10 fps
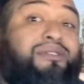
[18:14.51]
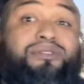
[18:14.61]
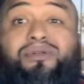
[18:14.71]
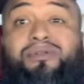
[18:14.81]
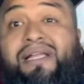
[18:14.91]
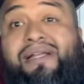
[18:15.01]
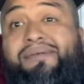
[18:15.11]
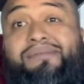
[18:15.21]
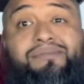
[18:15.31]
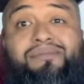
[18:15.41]
So I was like,
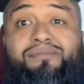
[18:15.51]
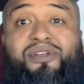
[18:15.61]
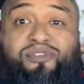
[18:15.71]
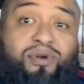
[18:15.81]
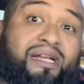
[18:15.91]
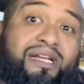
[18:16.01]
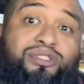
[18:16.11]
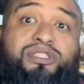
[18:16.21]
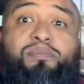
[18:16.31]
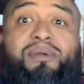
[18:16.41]
before I get
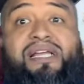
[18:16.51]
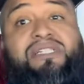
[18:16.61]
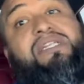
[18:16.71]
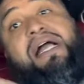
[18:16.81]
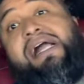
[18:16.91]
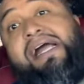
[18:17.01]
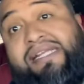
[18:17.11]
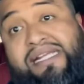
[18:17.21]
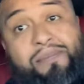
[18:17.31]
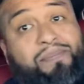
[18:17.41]
to the place, I gotta
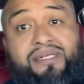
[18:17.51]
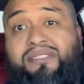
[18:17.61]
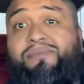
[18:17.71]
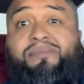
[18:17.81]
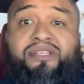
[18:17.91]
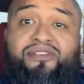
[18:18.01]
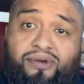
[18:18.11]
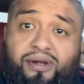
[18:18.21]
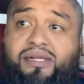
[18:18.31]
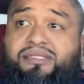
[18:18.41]
eat because I'm gonna be there
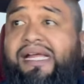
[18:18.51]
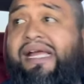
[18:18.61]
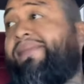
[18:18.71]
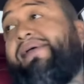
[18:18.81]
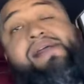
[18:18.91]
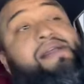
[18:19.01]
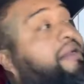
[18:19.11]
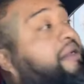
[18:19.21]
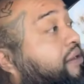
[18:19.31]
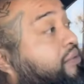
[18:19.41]
for a long time.
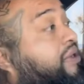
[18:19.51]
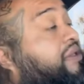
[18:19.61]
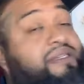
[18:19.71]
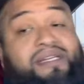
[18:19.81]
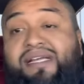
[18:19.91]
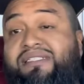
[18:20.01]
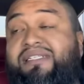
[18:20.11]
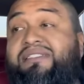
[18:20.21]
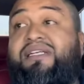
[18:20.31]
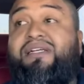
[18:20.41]
And what are the
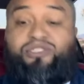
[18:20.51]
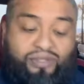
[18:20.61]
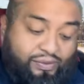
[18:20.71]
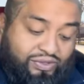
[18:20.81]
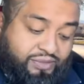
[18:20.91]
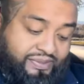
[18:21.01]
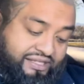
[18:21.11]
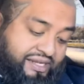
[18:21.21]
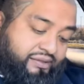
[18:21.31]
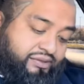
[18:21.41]
cases? So I went to
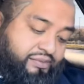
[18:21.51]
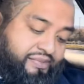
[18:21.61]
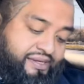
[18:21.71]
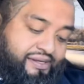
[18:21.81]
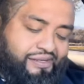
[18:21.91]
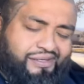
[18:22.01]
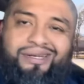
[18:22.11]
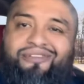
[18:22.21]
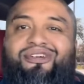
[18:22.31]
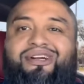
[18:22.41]
McDonald's, homie. You're
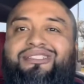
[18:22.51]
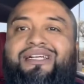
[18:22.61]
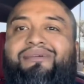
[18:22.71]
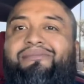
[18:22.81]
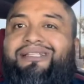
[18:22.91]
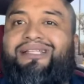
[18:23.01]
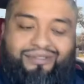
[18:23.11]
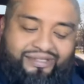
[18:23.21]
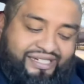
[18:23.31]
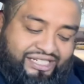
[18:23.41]
like, fuck, you're talking about
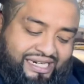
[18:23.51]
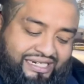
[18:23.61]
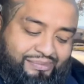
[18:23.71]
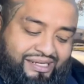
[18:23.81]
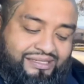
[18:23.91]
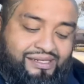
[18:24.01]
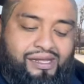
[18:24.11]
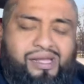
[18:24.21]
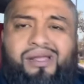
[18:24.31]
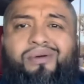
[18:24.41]
McDonald's getting Jack in the Box?
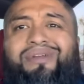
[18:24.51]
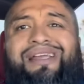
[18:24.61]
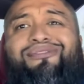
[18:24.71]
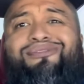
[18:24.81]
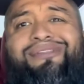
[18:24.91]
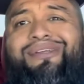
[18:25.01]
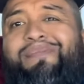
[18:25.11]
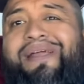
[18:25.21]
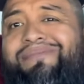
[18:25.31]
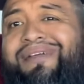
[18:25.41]
Well, yeah, fool, they don't
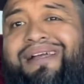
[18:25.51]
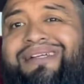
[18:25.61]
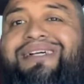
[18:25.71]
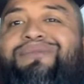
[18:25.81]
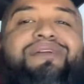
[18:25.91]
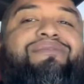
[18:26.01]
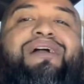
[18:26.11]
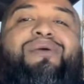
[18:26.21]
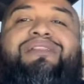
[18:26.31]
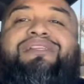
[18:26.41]
pay me. I can talk whatever
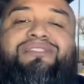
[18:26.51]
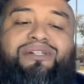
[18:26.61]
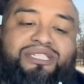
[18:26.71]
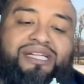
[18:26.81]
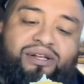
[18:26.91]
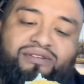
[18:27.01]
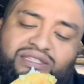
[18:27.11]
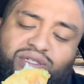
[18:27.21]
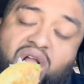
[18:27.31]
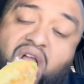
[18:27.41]
I want. This is our channel,
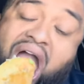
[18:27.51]
vato.